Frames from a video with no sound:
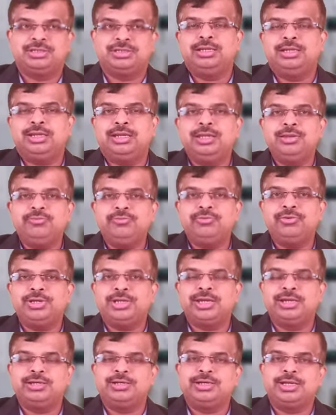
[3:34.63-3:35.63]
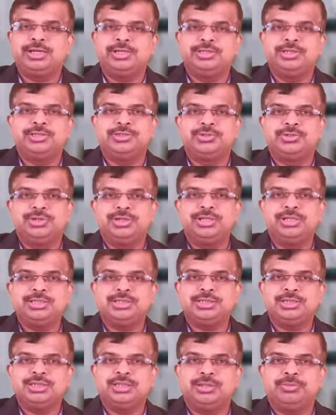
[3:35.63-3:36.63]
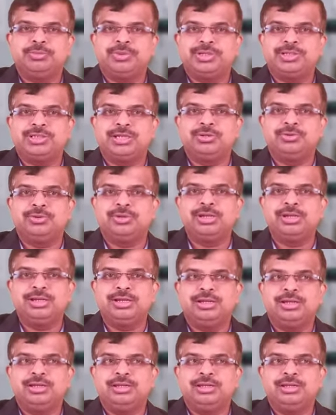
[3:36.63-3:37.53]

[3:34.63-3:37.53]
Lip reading: And if we can treat the jaundice, the patient will